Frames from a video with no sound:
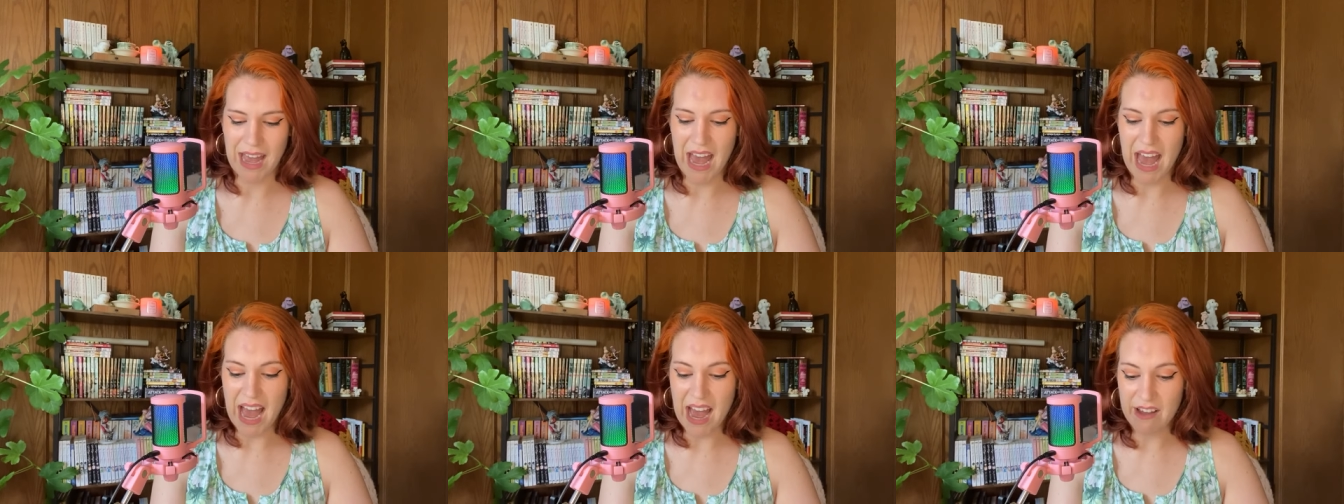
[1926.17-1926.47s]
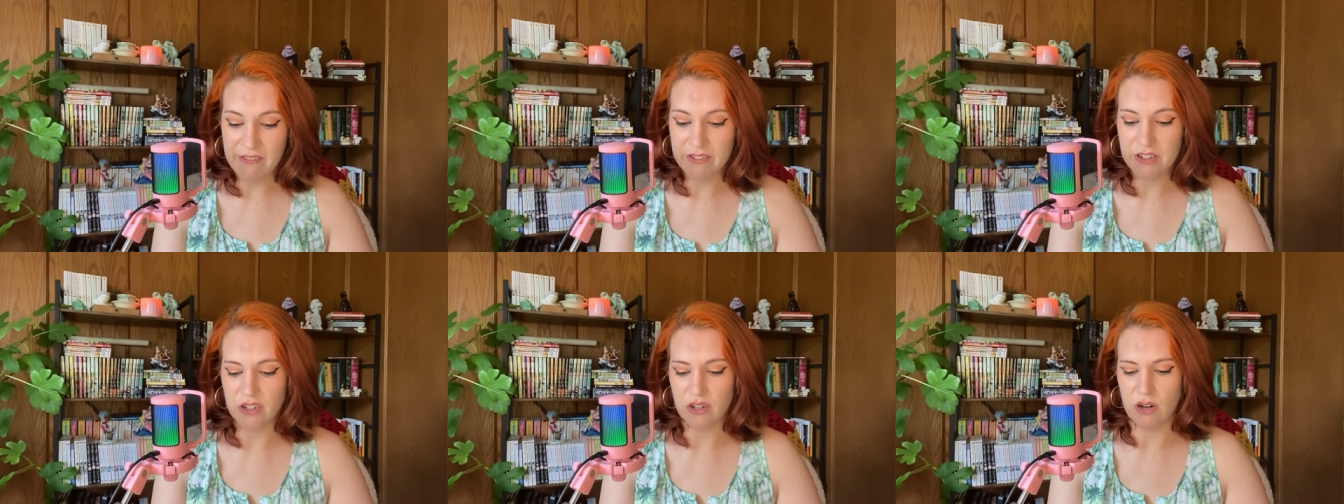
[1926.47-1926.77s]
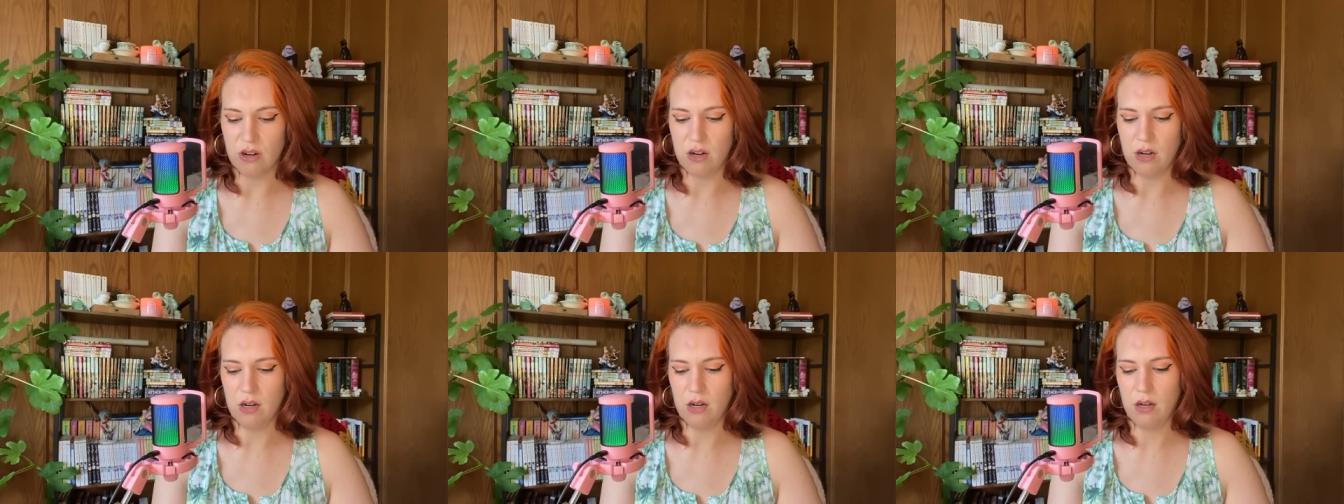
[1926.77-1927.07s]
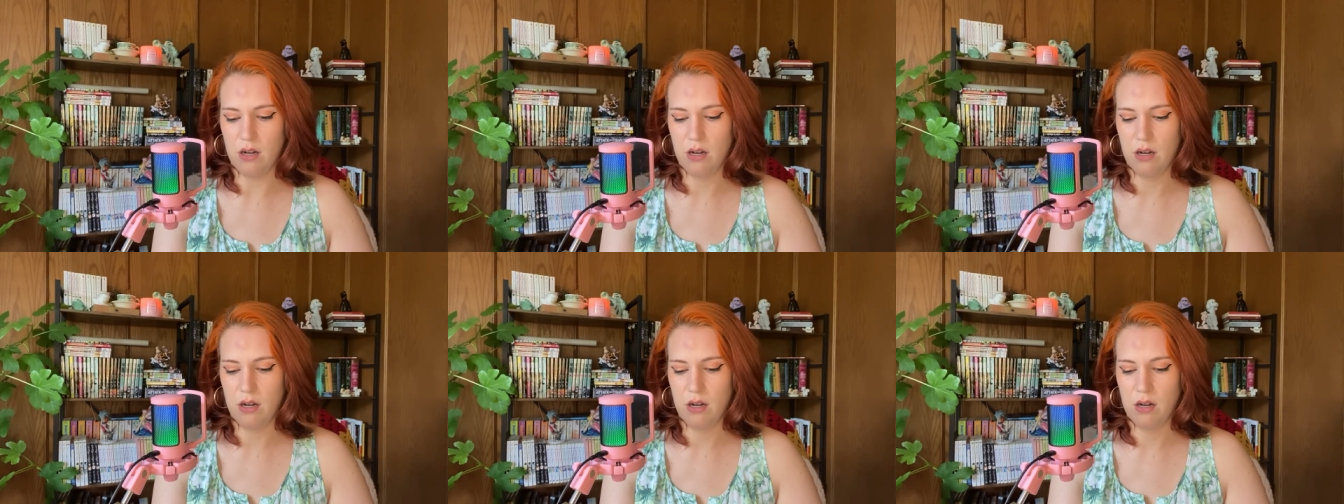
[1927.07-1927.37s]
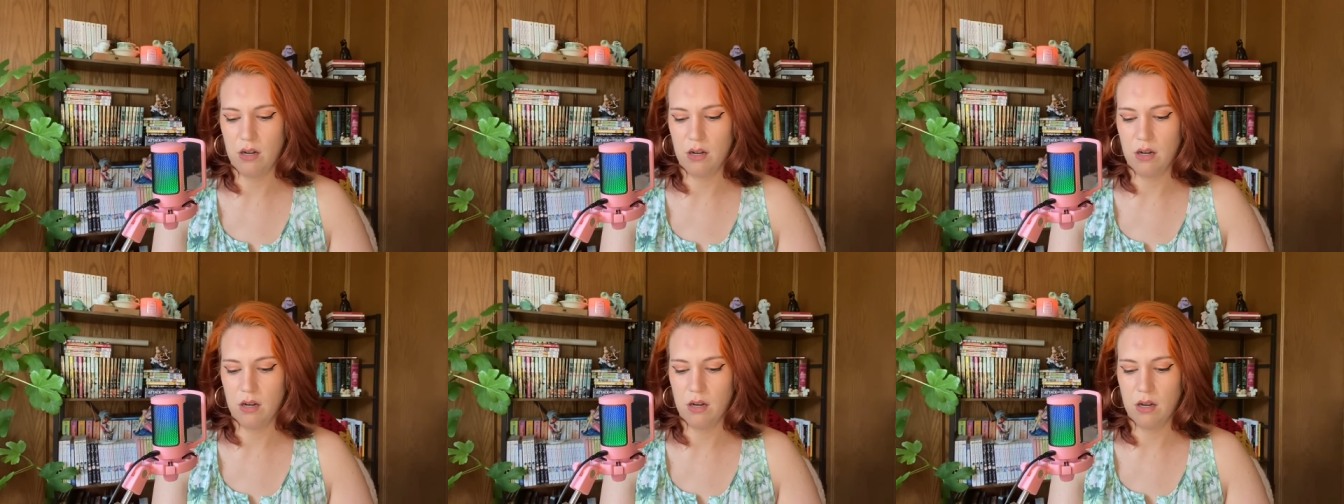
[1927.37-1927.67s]
avatar
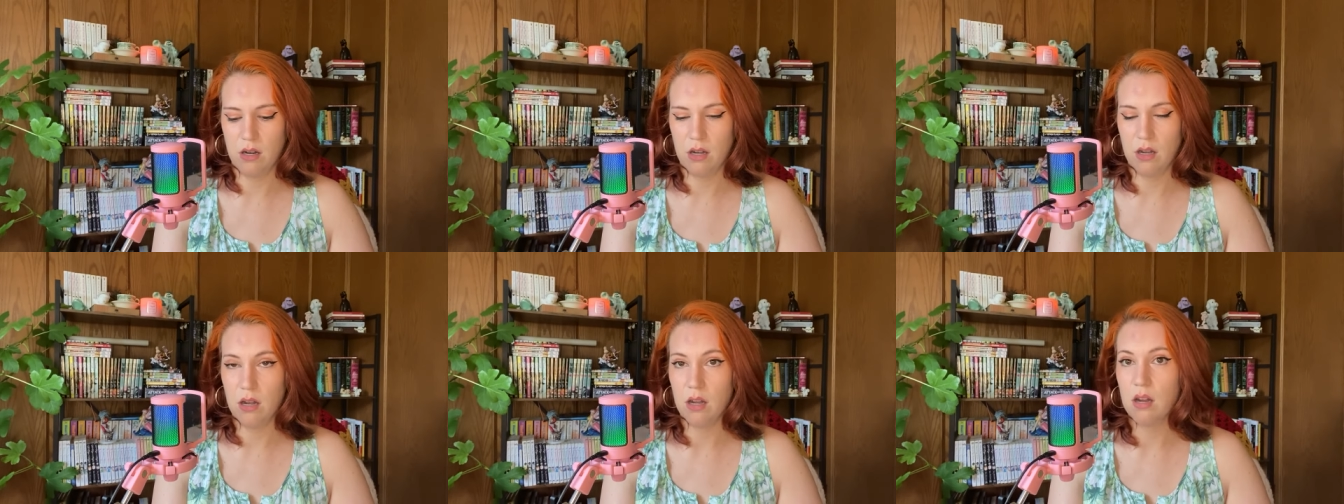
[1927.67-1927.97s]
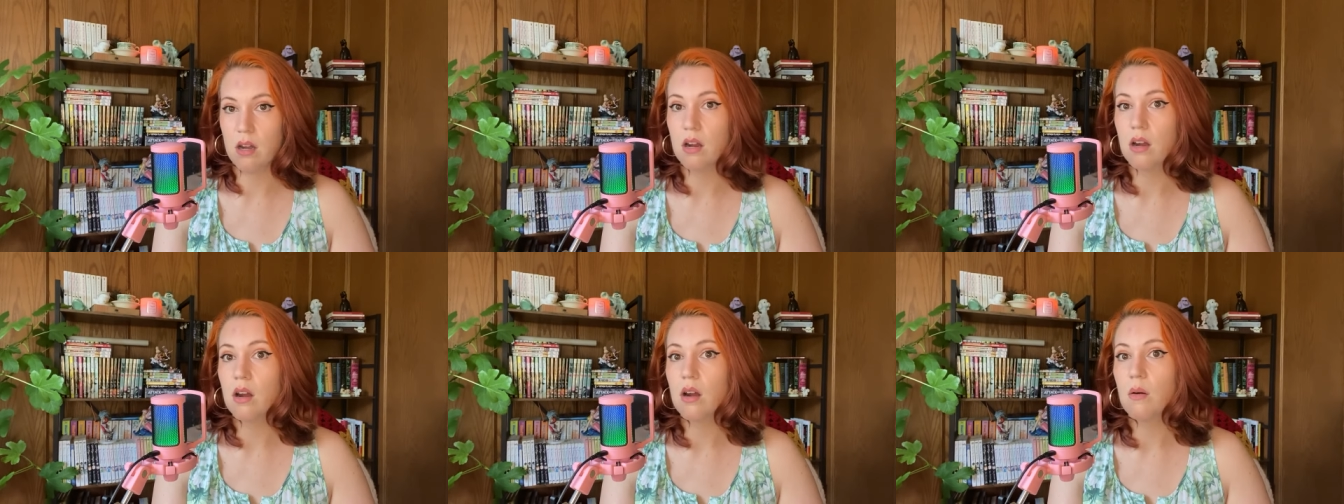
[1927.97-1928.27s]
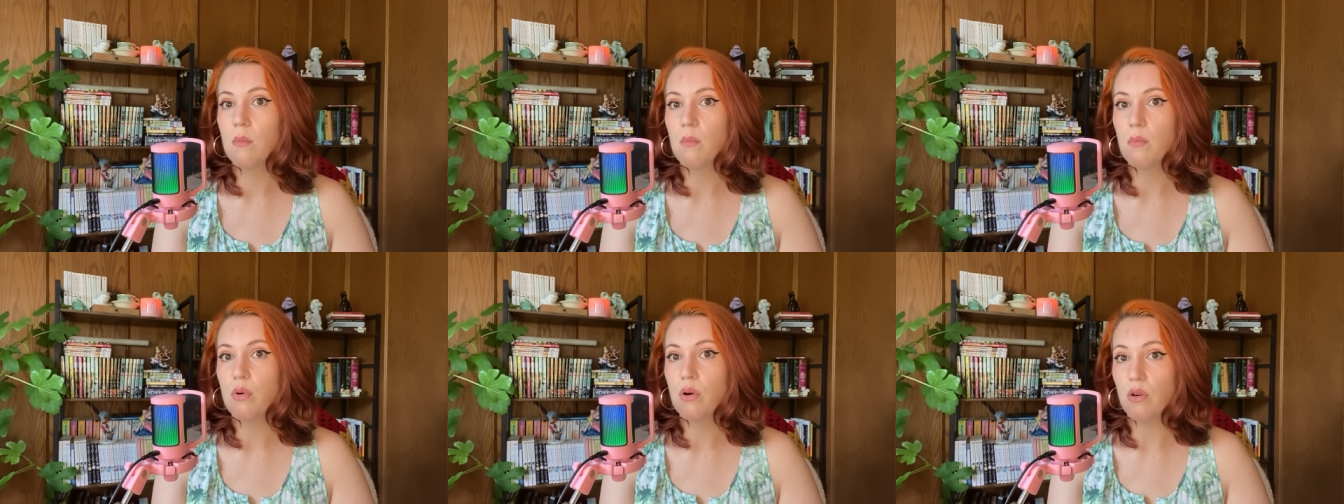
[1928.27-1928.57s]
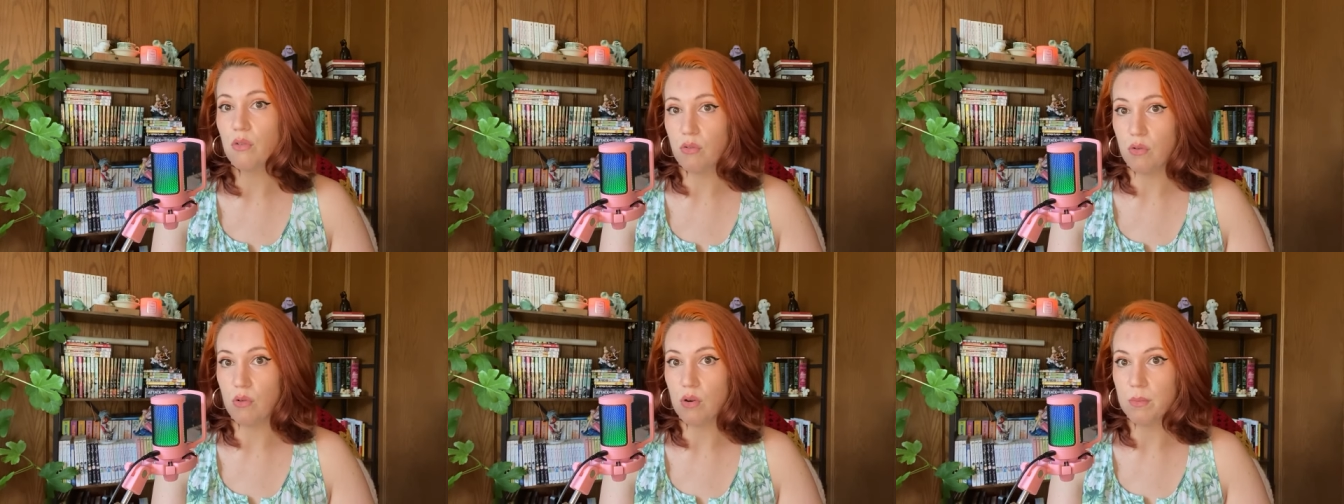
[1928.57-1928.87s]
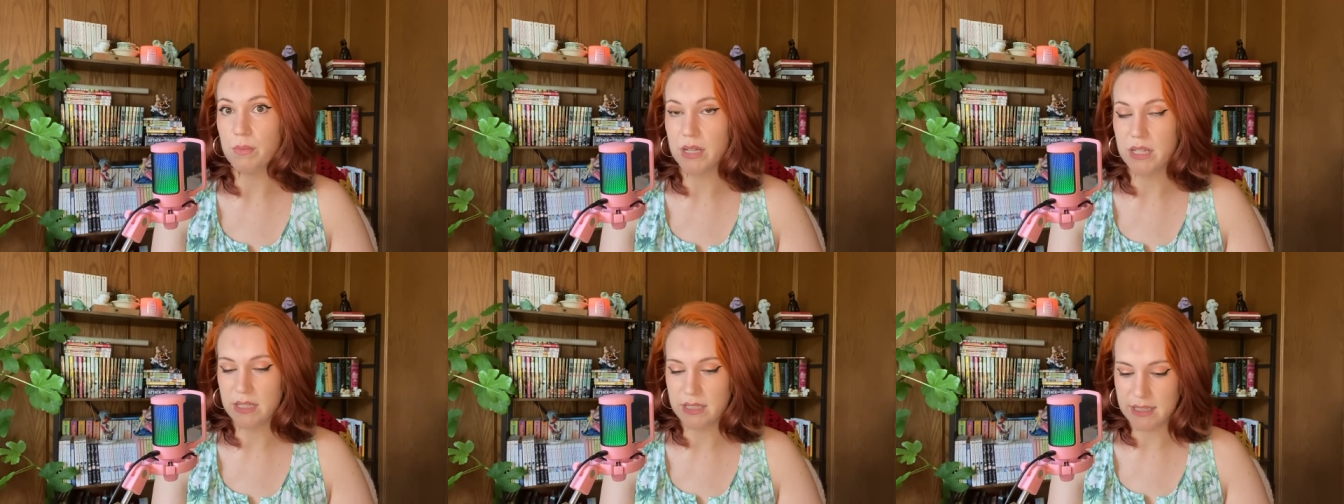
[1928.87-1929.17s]

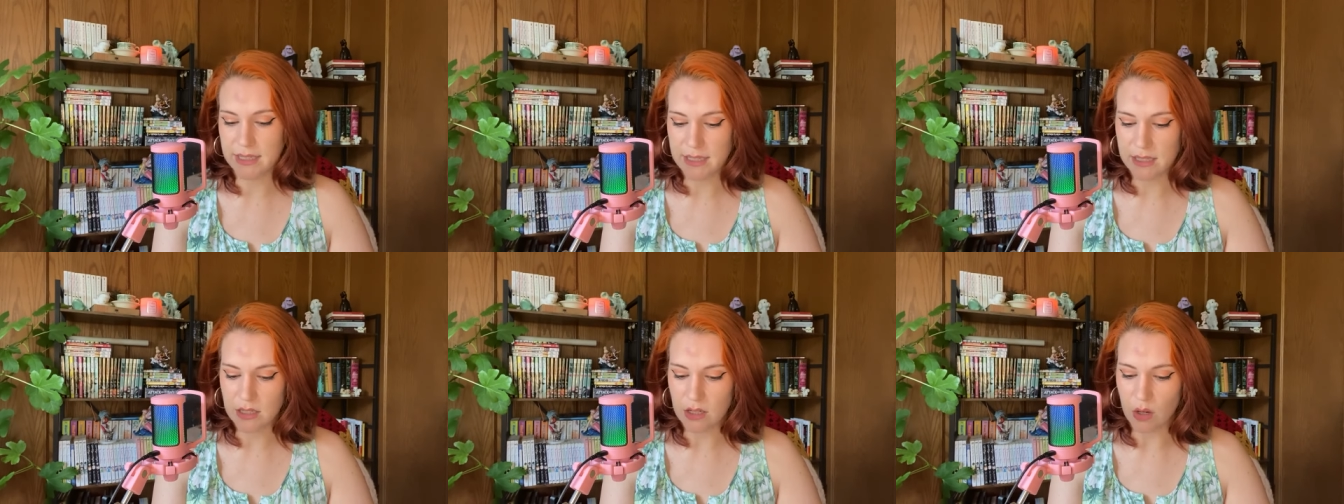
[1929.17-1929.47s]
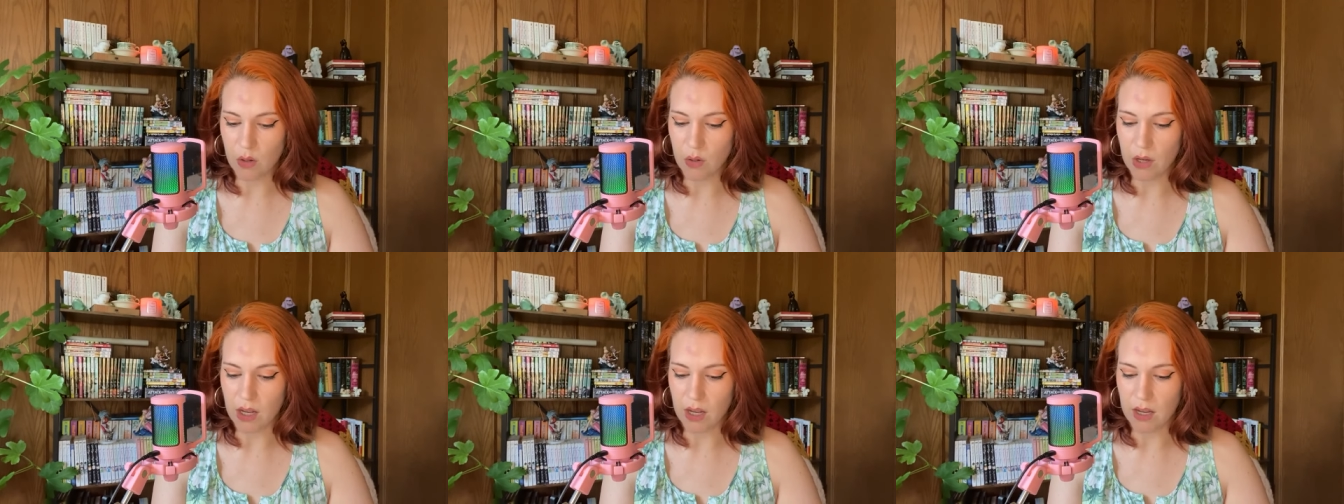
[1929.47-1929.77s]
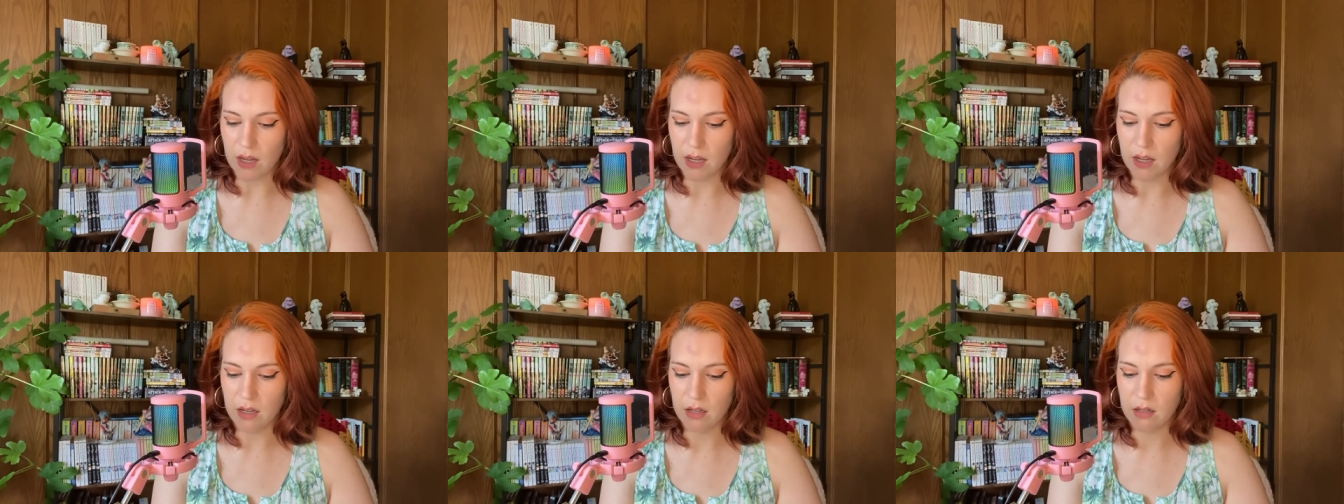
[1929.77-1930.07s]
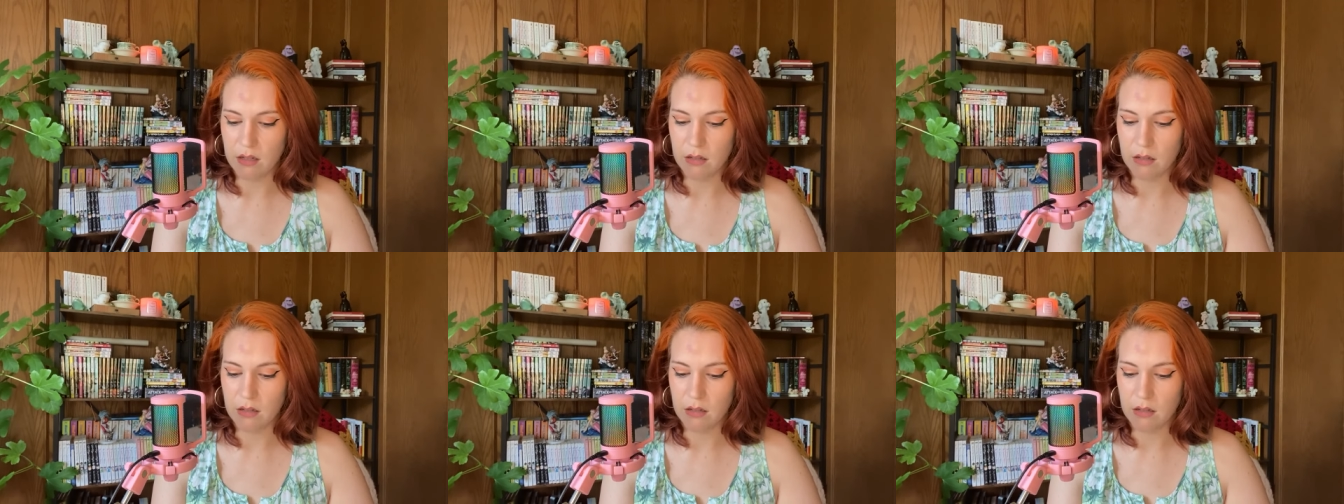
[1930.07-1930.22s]
performance, okay?